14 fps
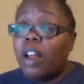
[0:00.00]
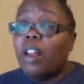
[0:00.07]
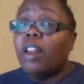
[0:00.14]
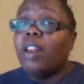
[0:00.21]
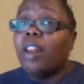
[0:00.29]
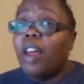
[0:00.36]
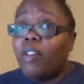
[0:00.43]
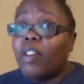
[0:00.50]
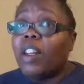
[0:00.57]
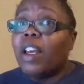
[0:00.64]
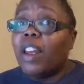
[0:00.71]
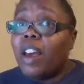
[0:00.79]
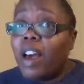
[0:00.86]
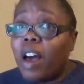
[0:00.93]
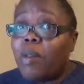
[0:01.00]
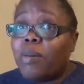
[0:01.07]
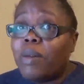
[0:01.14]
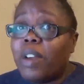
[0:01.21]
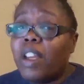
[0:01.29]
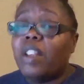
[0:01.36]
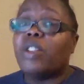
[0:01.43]
Leveling up
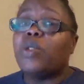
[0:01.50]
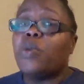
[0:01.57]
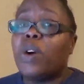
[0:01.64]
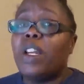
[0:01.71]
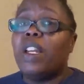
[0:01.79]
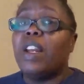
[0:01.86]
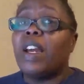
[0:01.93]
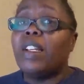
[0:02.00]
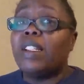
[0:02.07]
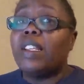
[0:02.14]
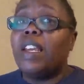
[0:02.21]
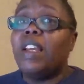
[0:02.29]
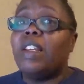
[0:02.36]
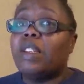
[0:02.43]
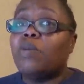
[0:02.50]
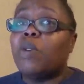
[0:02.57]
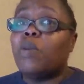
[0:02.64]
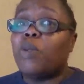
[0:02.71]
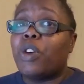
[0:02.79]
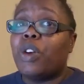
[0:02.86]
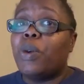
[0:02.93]
in 2019 is
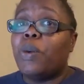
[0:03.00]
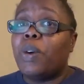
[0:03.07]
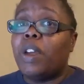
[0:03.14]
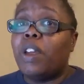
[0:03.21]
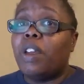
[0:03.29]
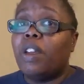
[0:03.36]
what we're doing.